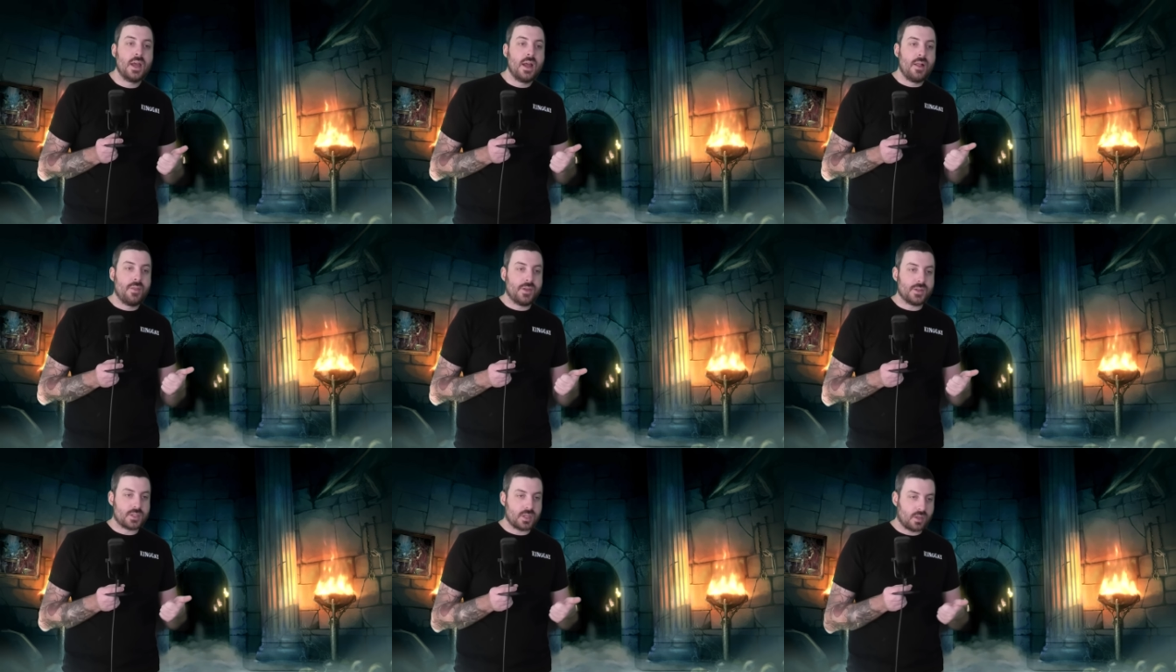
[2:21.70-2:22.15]

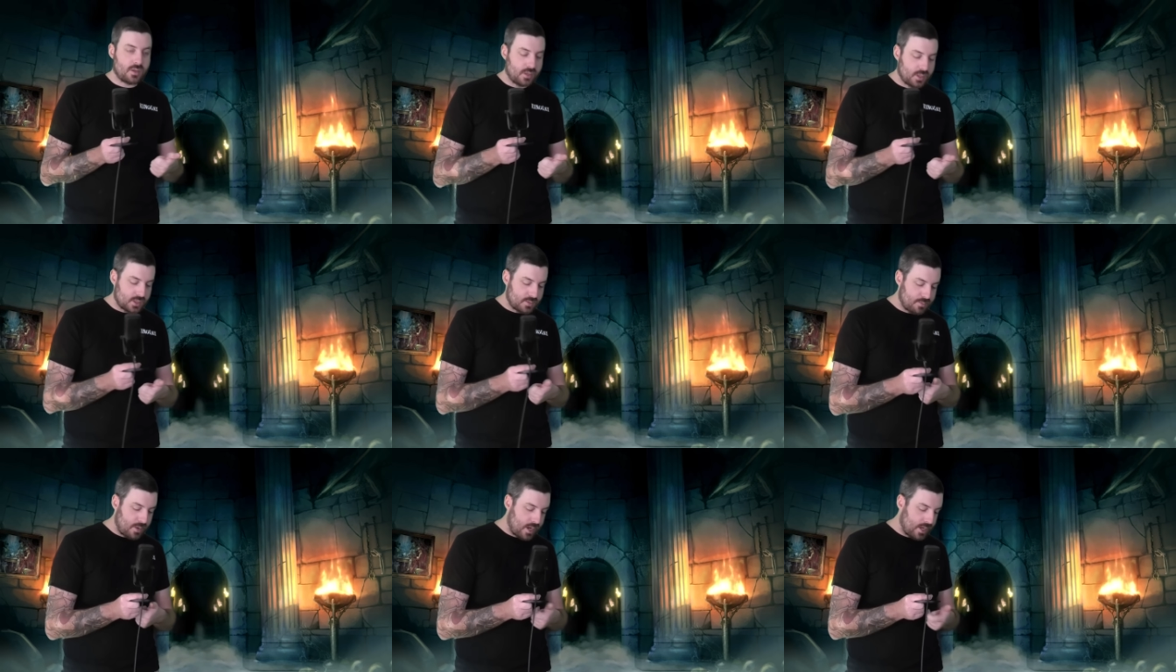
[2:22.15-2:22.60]
this
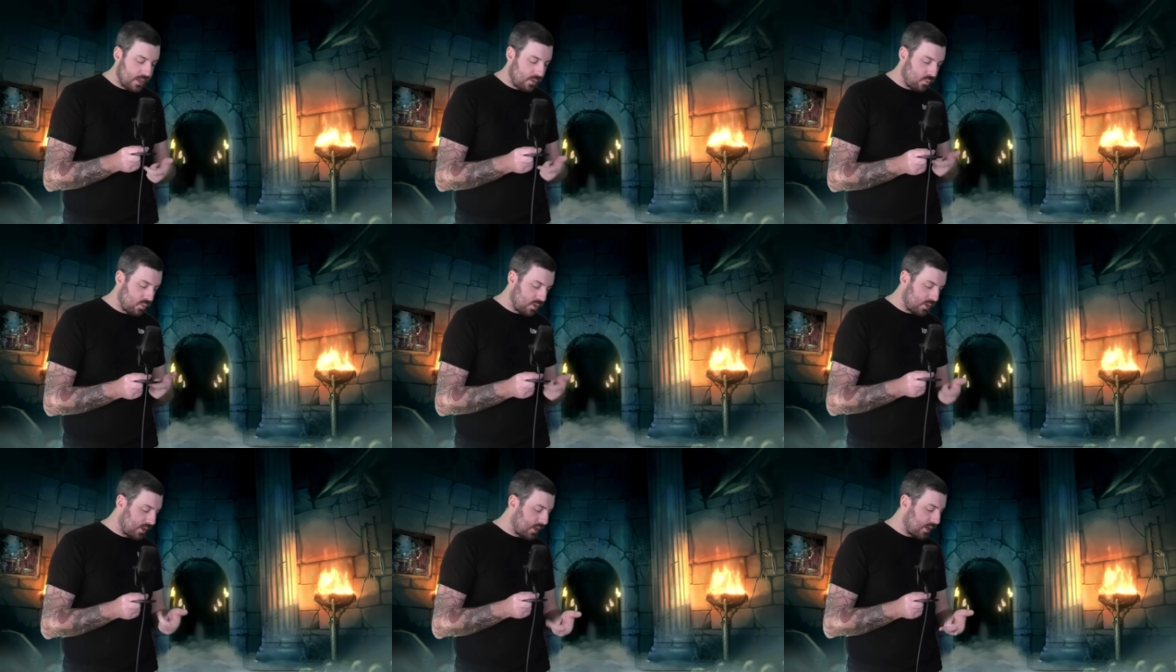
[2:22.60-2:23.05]
includes
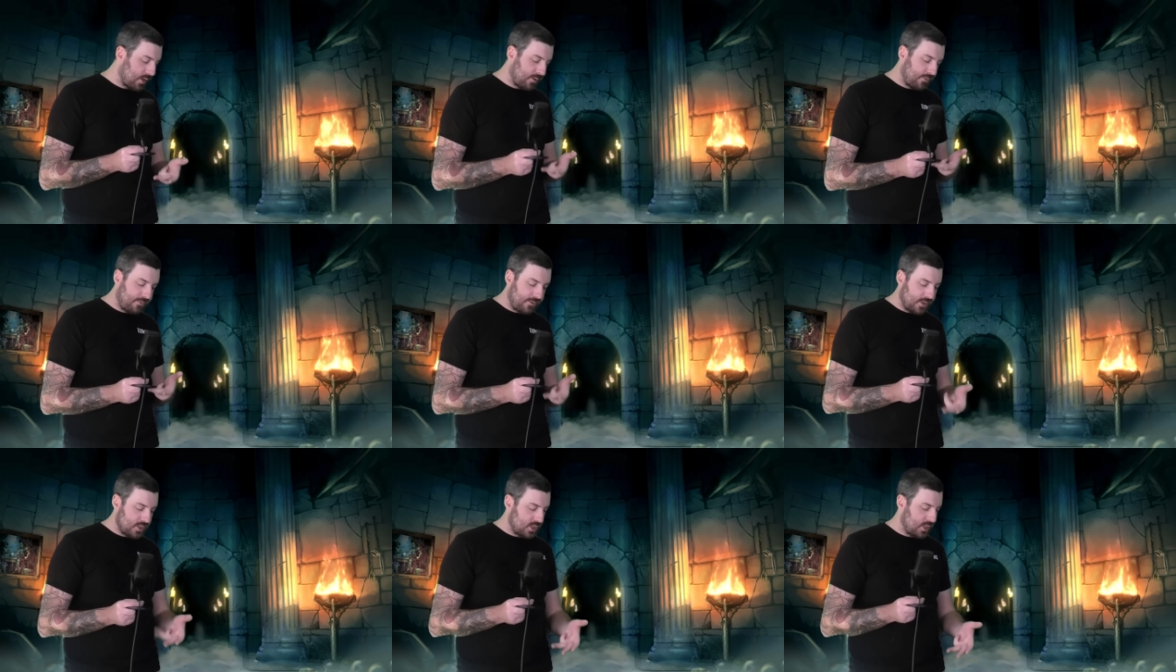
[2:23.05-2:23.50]
mining, woodcutting,
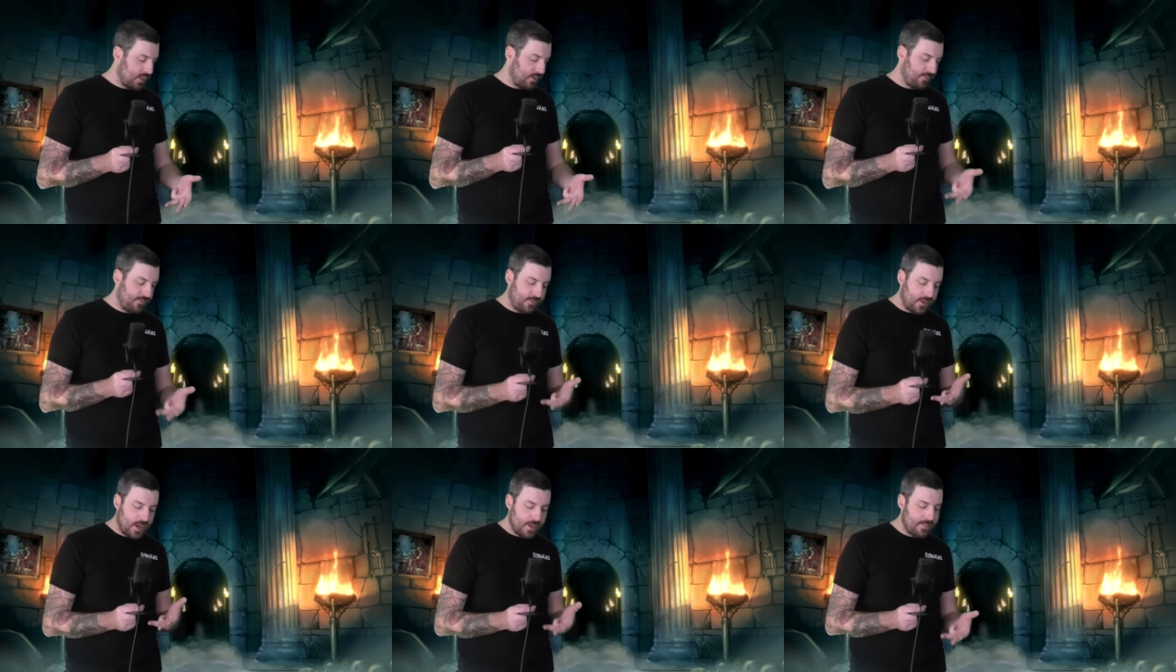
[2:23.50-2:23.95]
fishing,
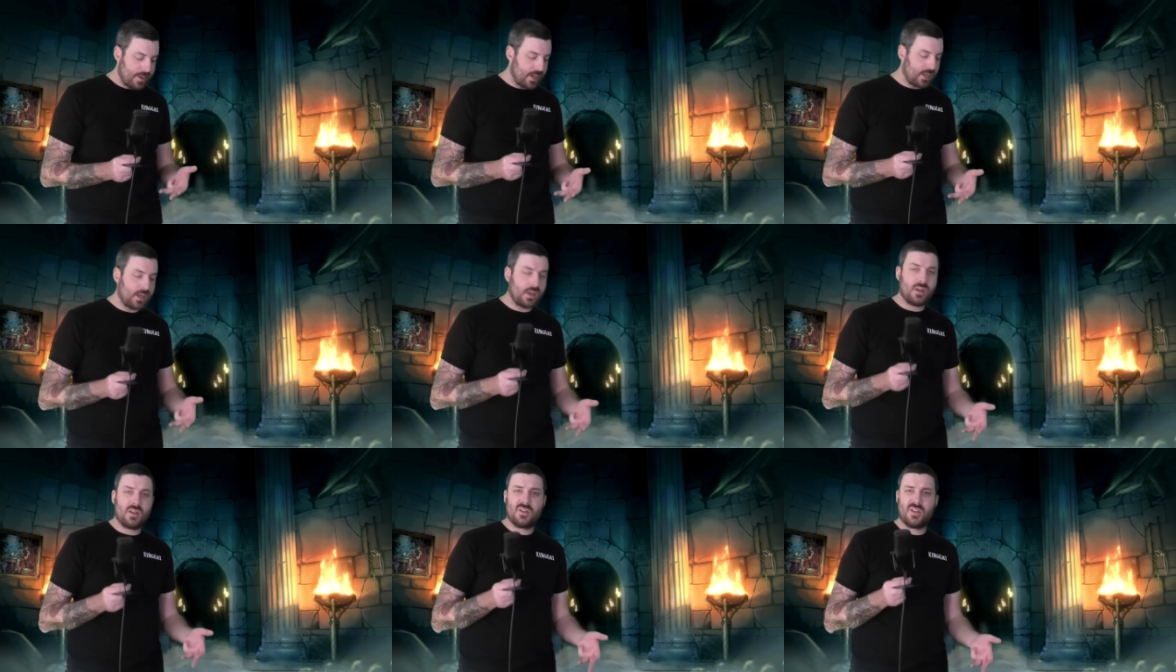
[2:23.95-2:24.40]
fire
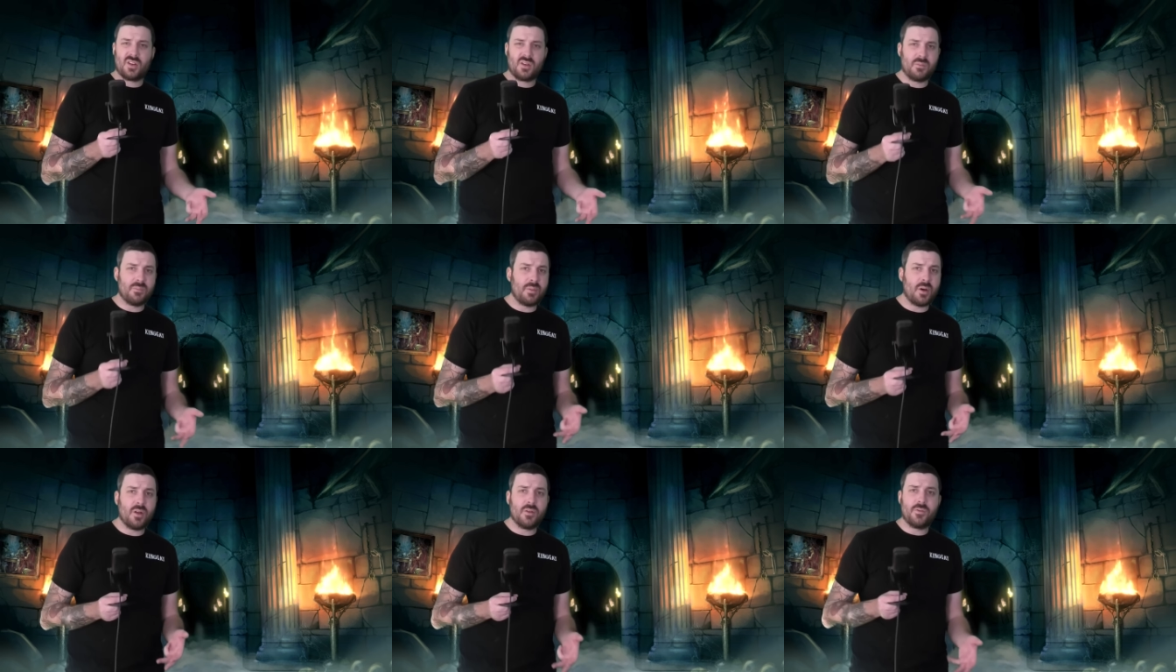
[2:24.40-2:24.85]
making,
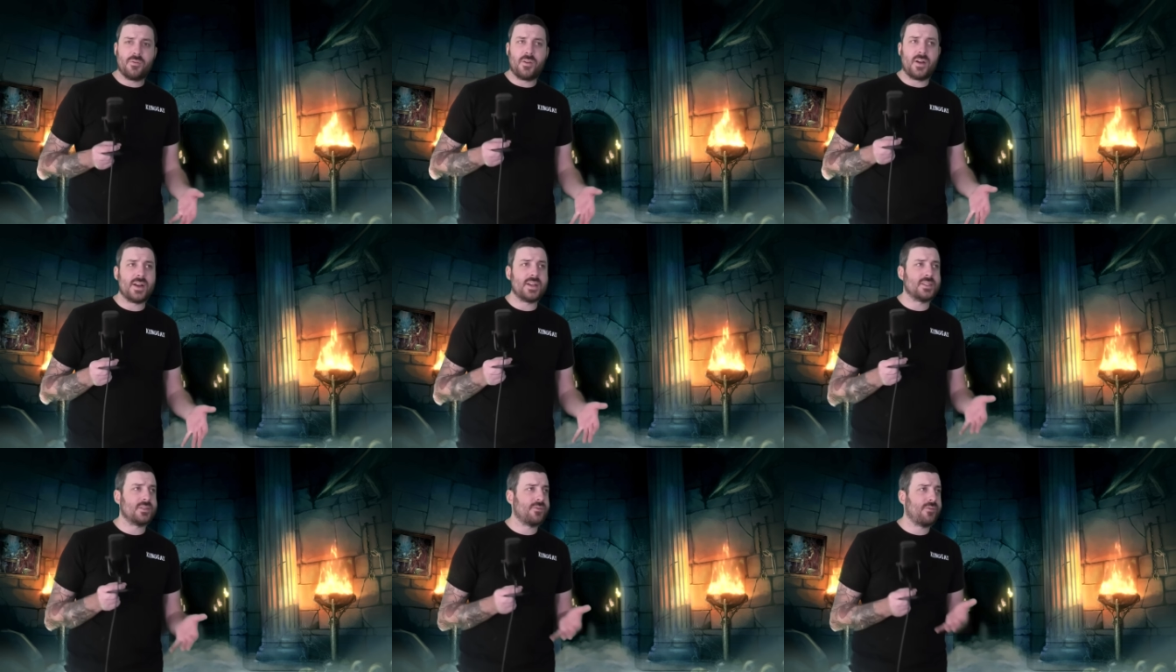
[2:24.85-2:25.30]
including
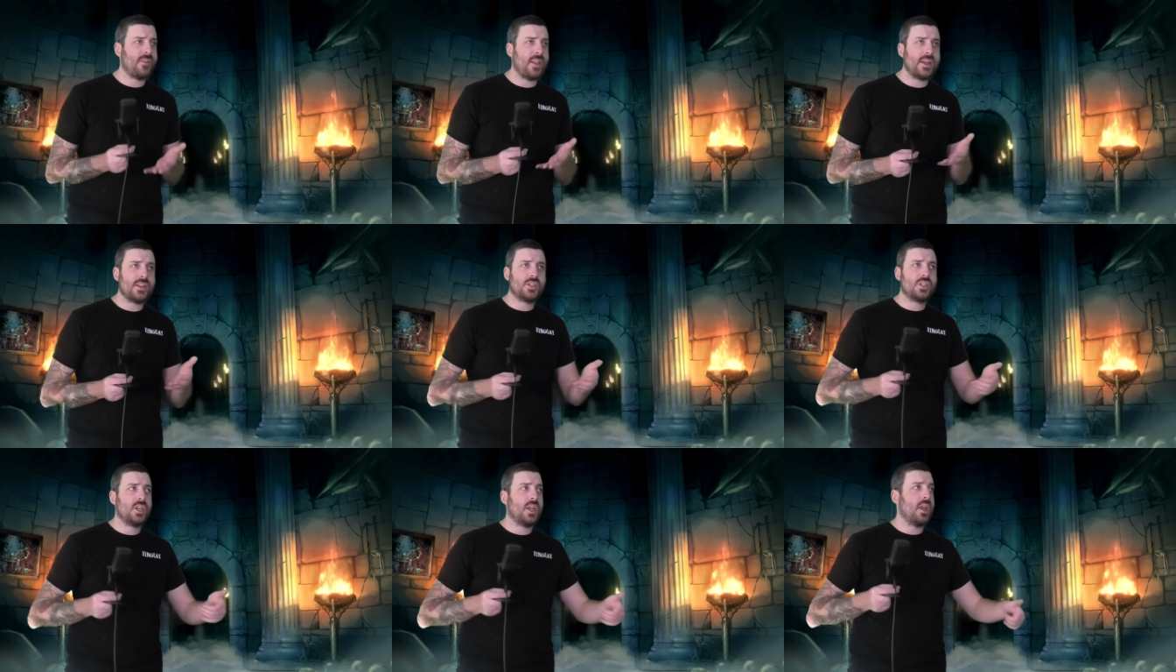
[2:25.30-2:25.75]
bonfires,
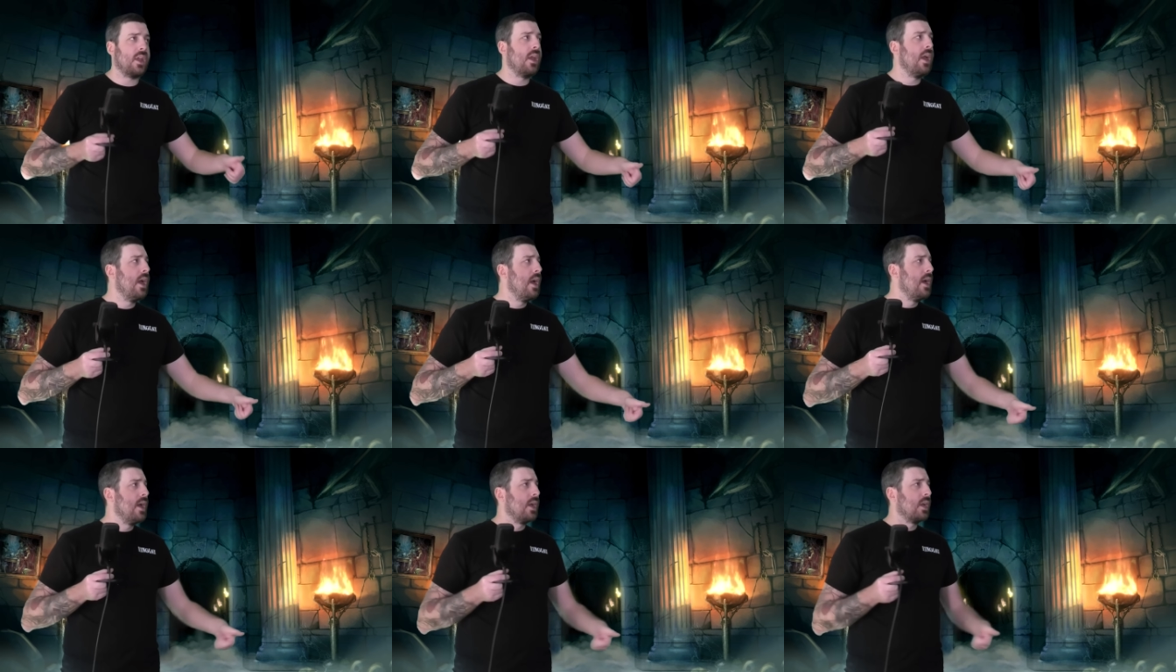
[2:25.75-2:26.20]
fletching,
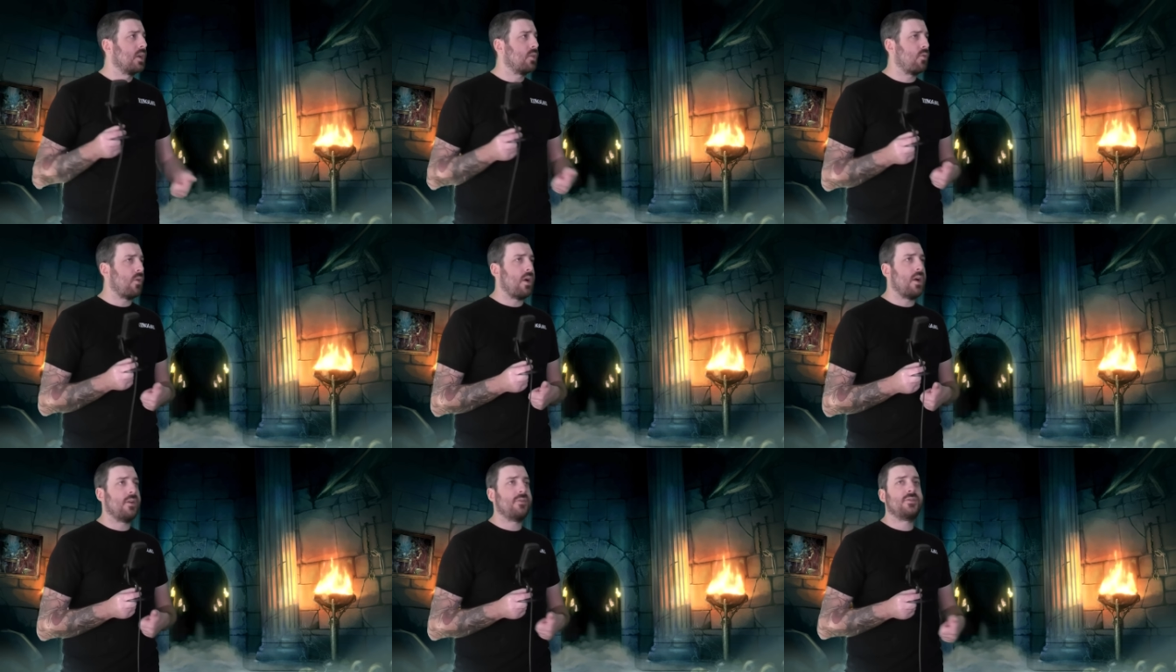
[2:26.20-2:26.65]

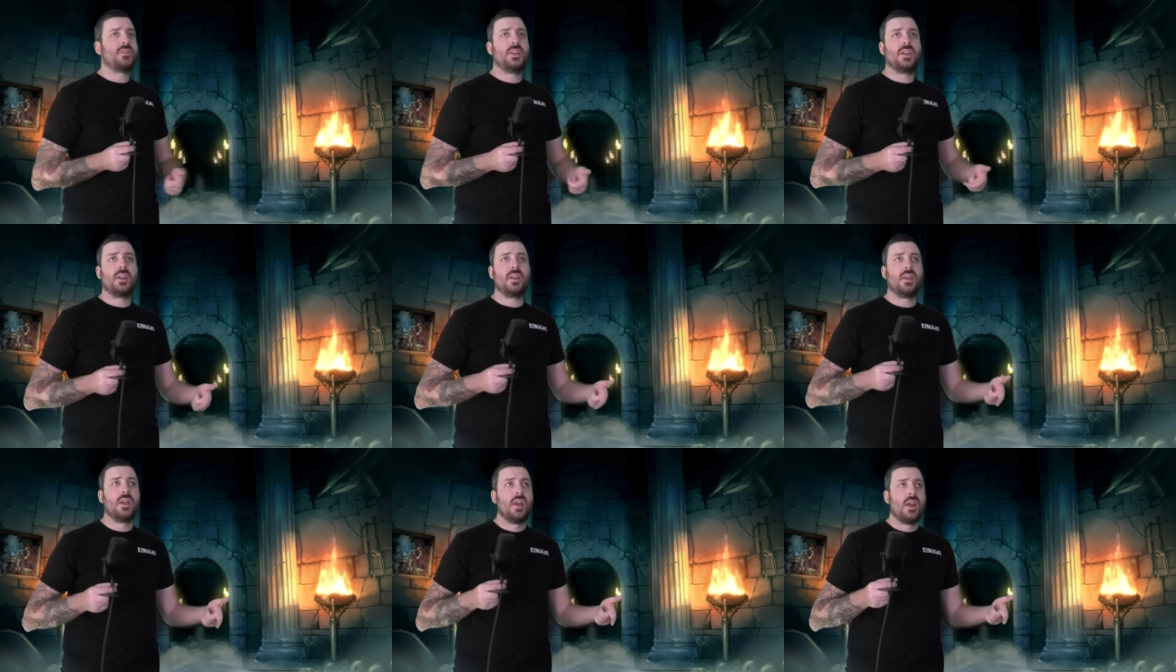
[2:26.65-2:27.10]

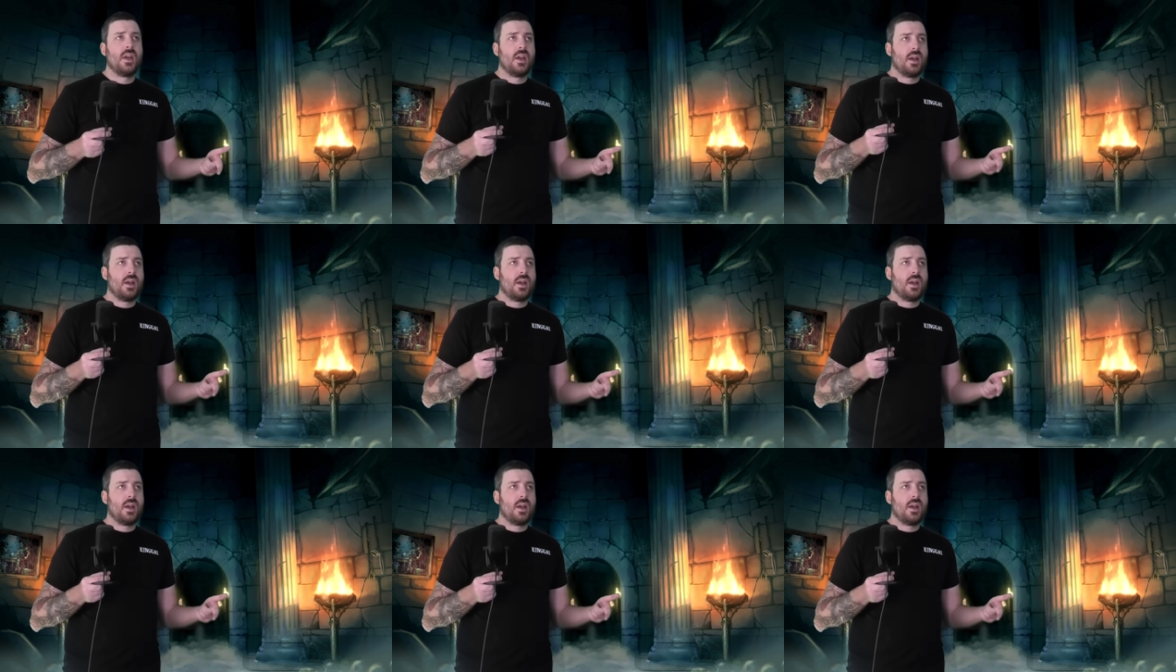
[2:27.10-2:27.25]
crafting.